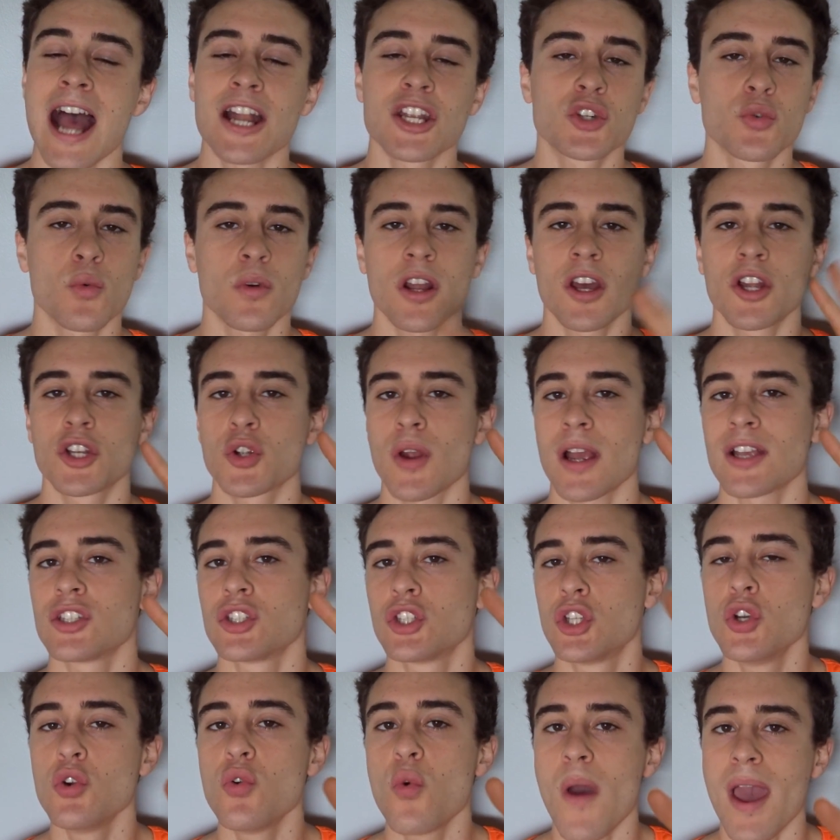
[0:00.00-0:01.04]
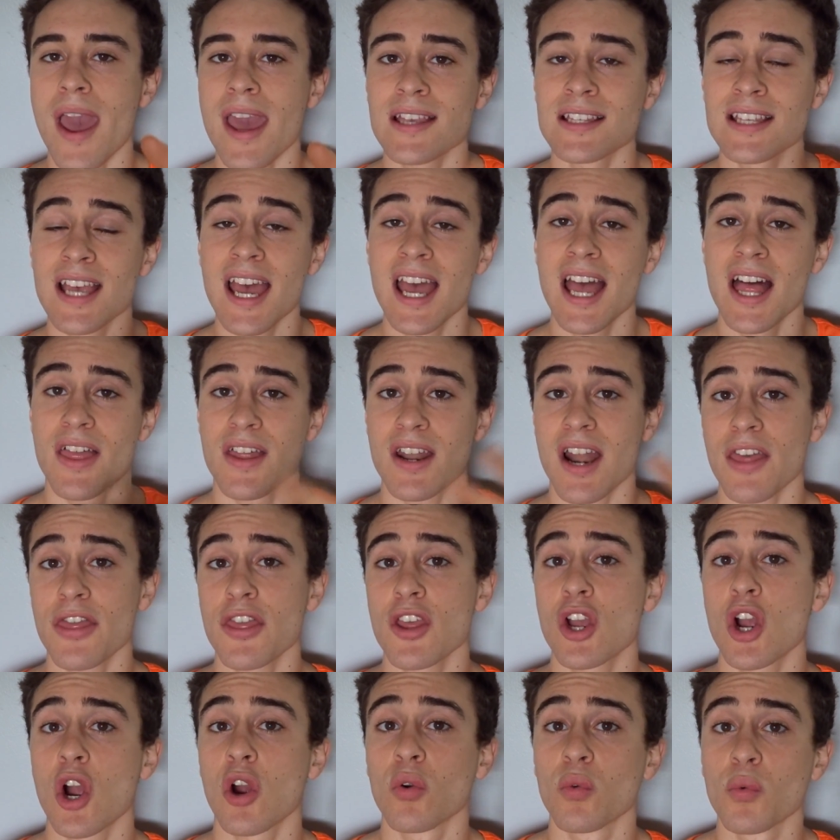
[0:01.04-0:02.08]
I just want to address 2 ways that I
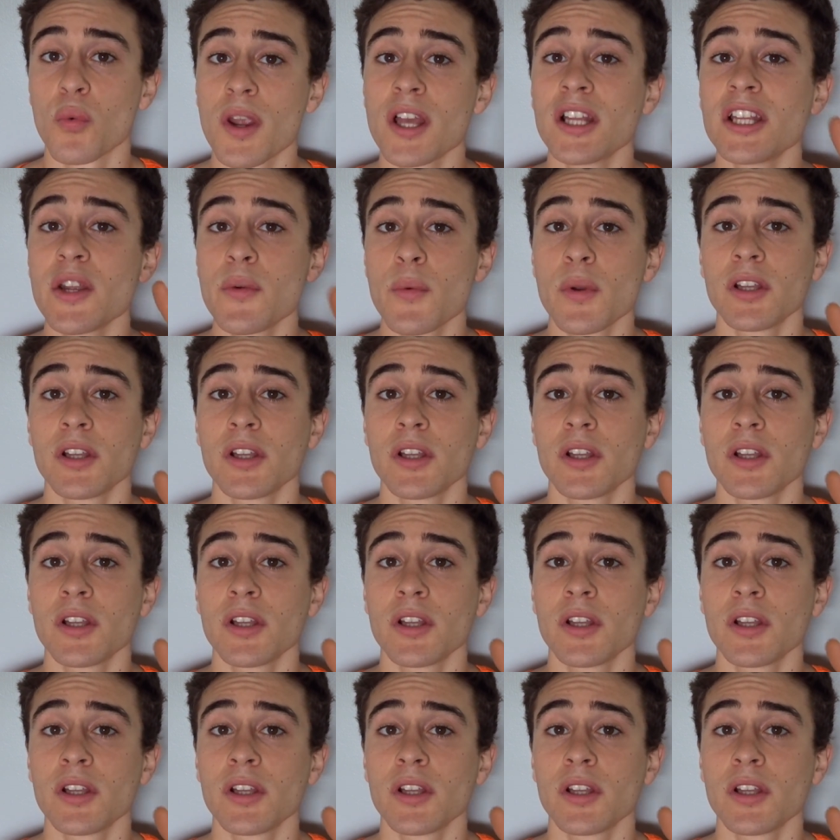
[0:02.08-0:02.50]
think are really,